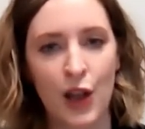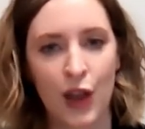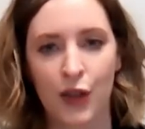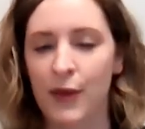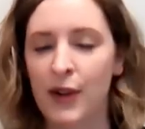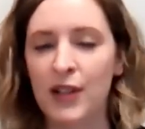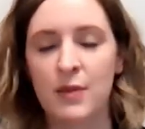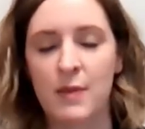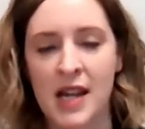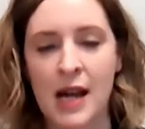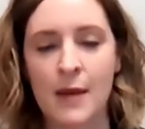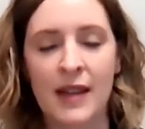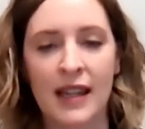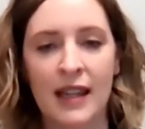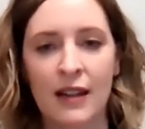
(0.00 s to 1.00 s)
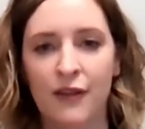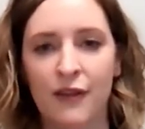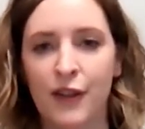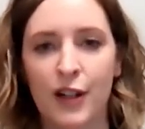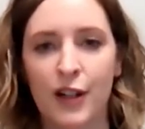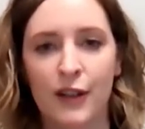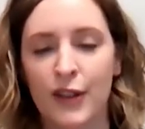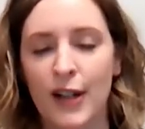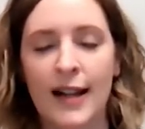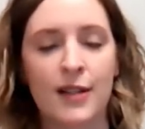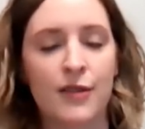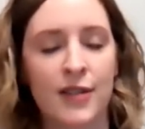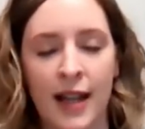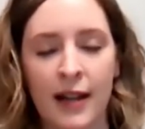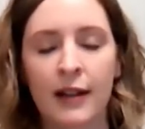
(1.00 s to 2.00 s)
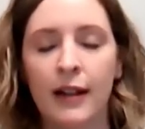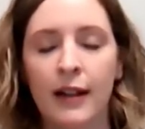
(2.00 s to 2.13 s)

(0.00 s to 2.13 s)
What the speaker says: thrilled to be coming in for AstraZeneca.